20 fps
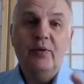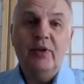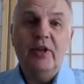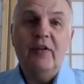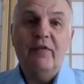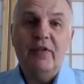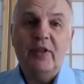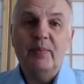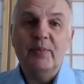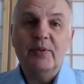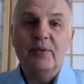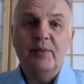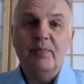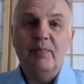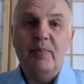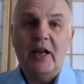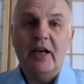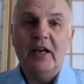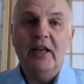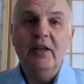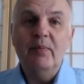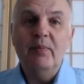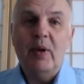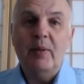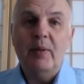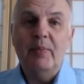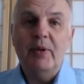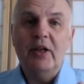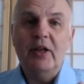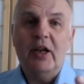give them some money,
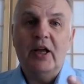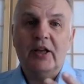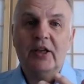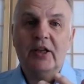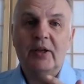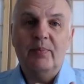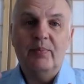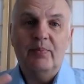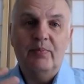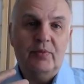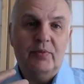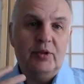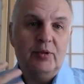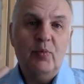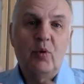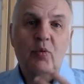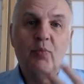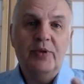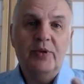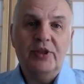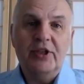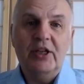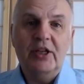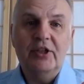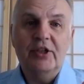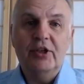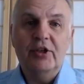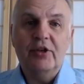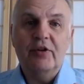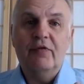maybe like a small
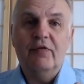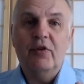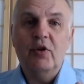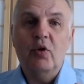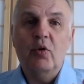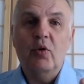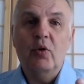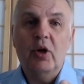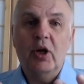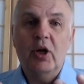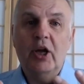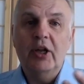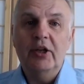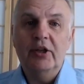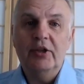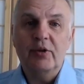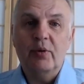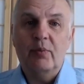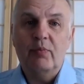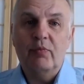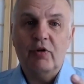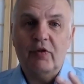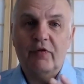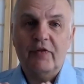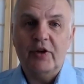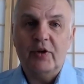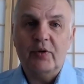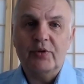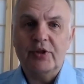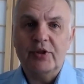percentage of your earnings or
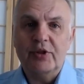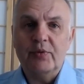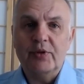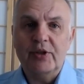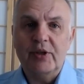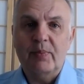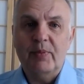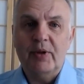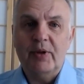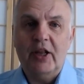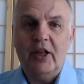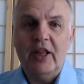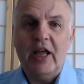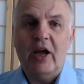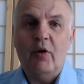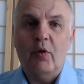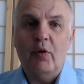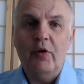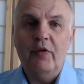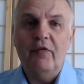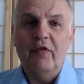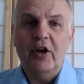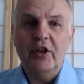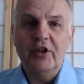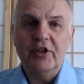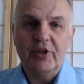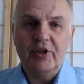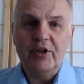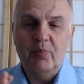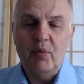profit, or something like that, or you
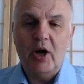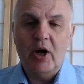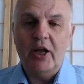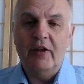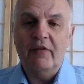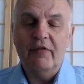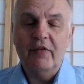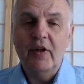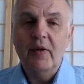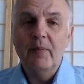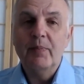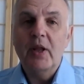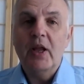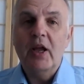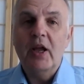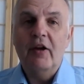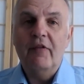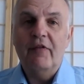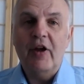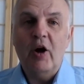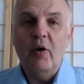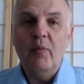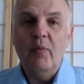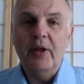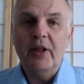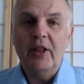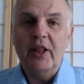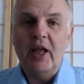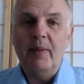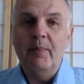find some way of
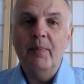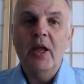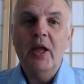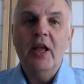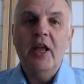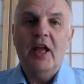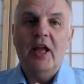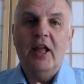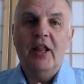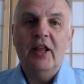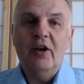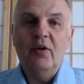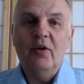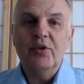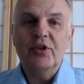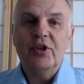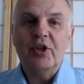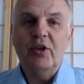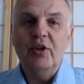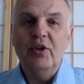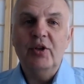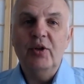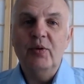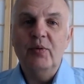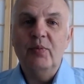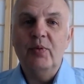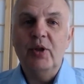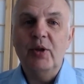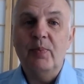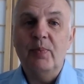helping them. And then also
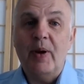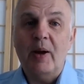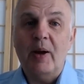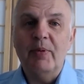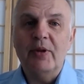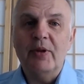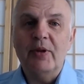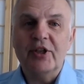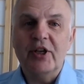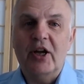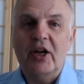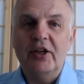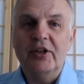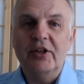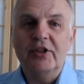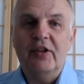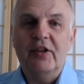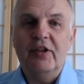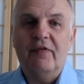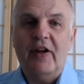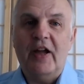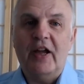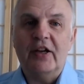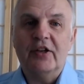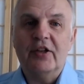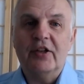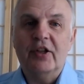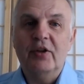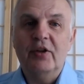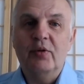you publicize the
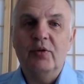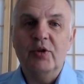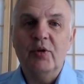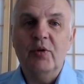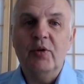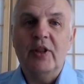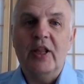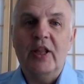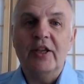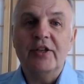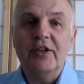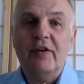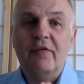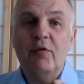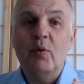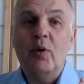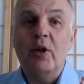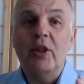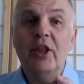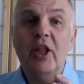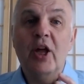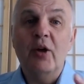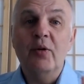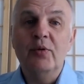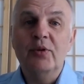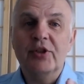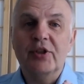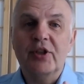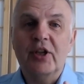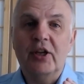fact that you're doing that, so everyone
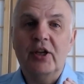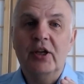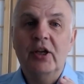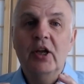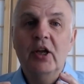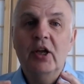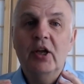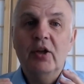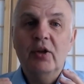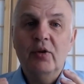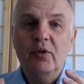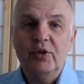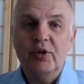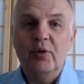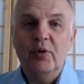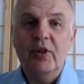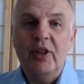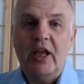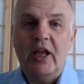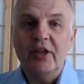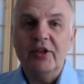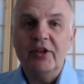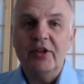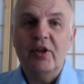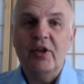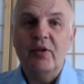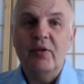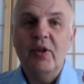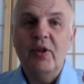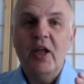knows that you're doing that.
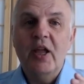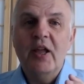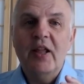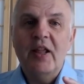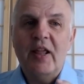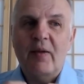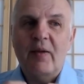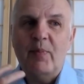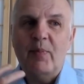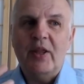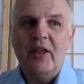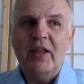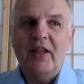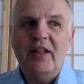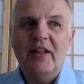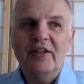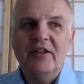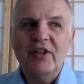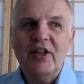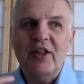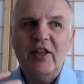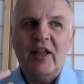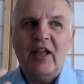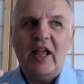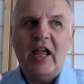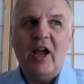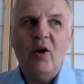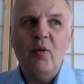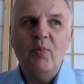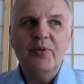So that
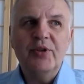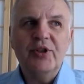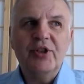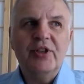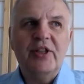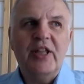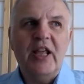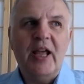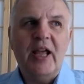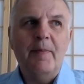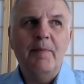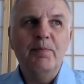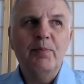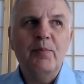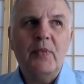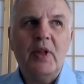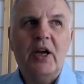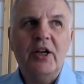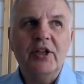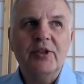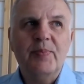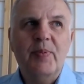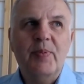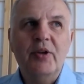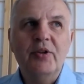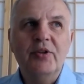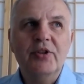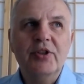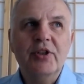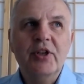helps them, I
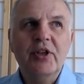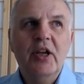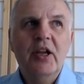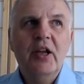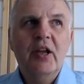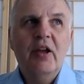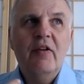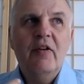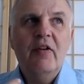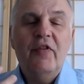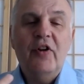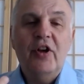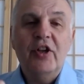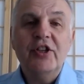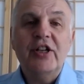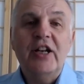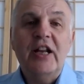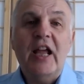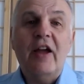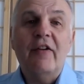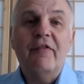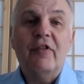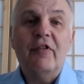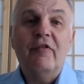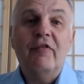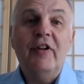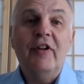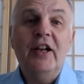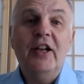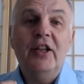suppose, firstly have a
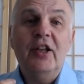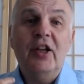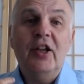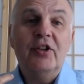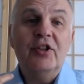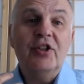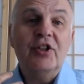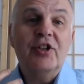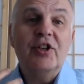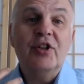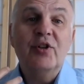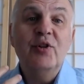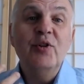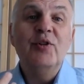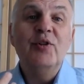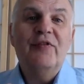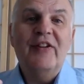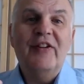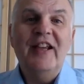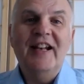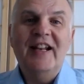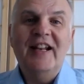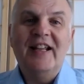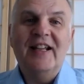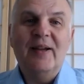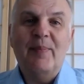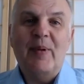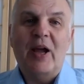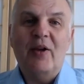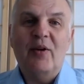really just a good
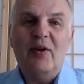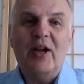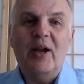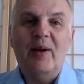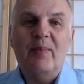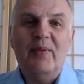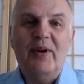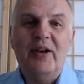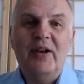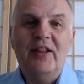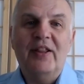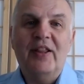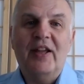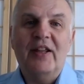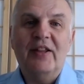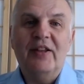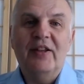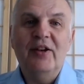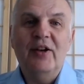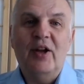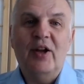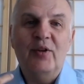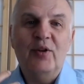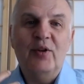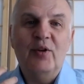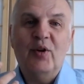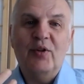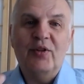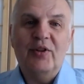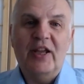feeling about your company, that you're
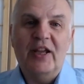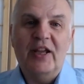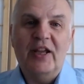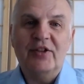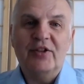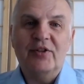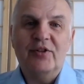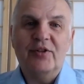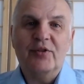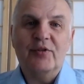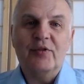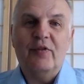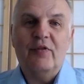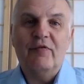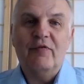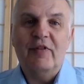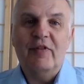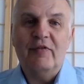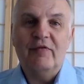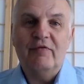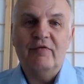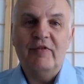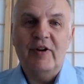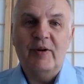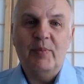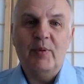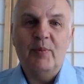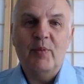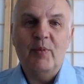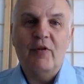not there to just sort of
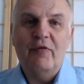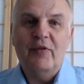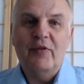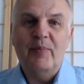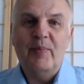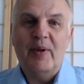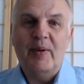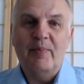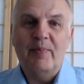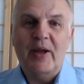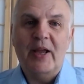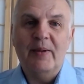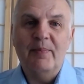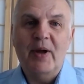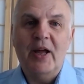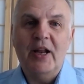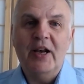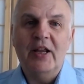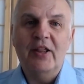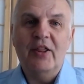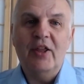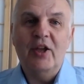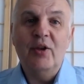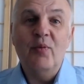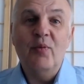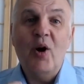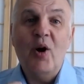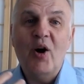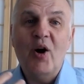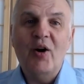rip them off and make money, that
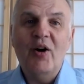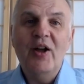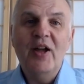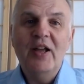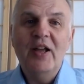you are